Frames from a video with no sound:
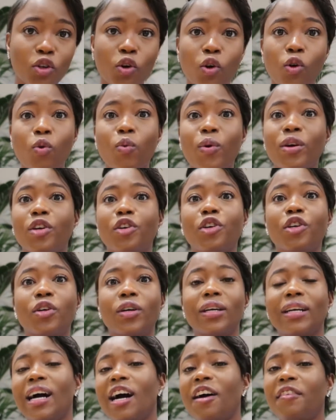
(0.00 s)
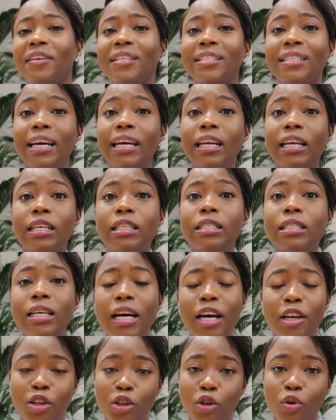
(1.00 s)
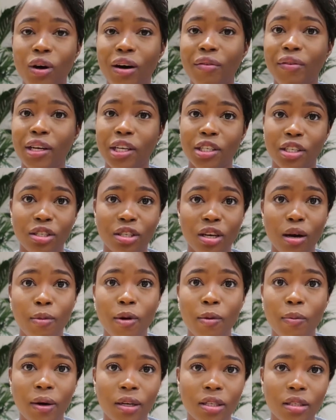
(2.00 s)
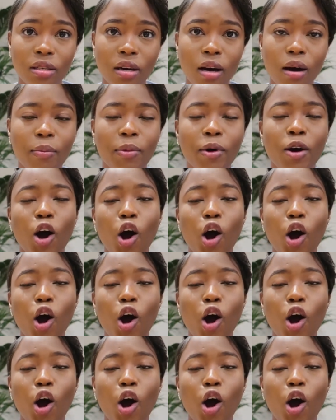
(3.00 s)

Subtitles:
or whether you're going to have a tenant and you have a little top up on top,